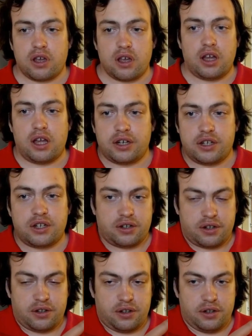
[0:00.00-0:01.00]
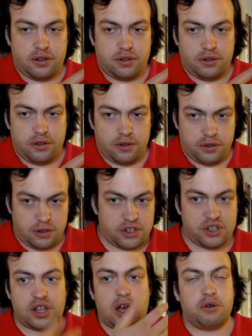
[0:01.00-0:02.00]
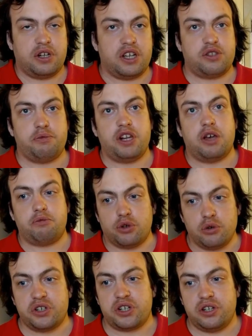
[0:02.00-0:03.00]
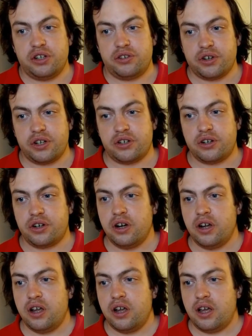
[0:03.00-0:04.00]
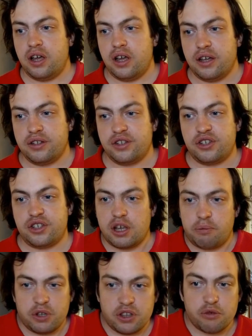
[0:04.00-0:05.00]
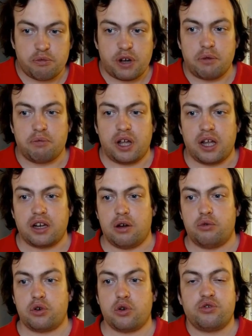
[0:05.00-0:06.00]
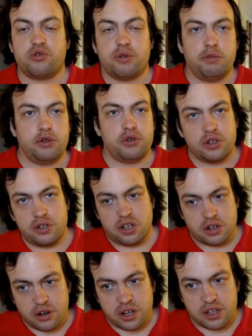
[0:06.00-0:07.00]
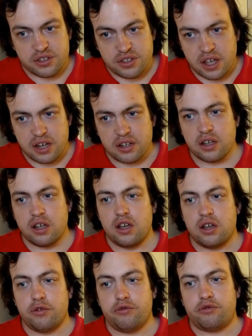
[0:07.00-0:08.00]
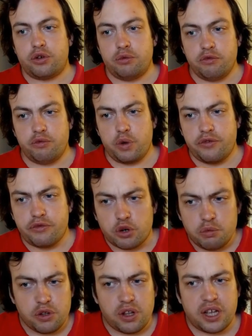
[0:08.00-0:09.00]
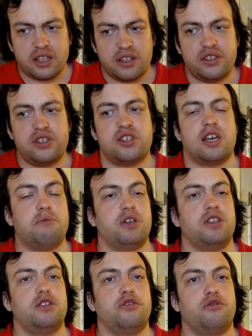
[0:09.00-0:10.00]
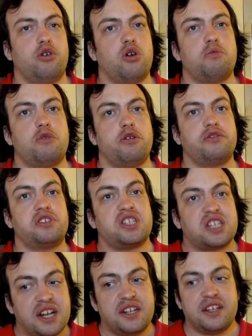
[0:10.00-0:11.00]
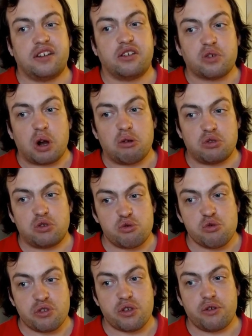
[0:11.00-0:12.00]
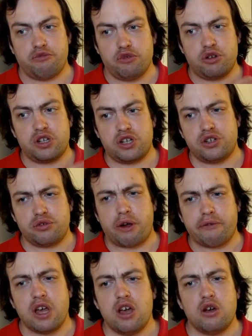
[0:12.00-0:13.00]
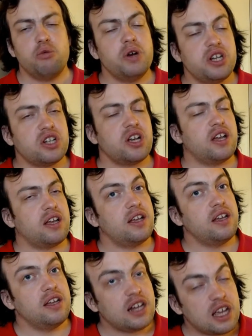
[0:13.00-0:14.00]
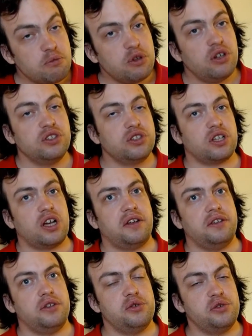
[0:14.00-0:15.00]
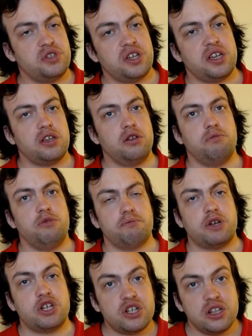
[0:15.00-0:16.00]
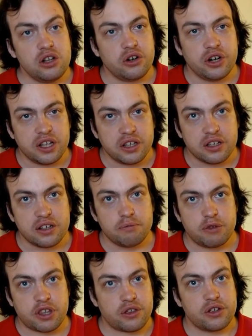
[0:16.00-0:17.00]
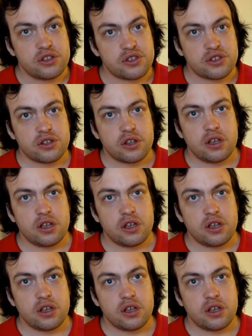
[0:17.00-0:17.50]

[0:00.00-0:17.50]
And this is how it has been approached in literature as a step in the pipeline. Our contribution here is that we formulate this step in the form of static ground truth, notation graph, which enables using machine learning methods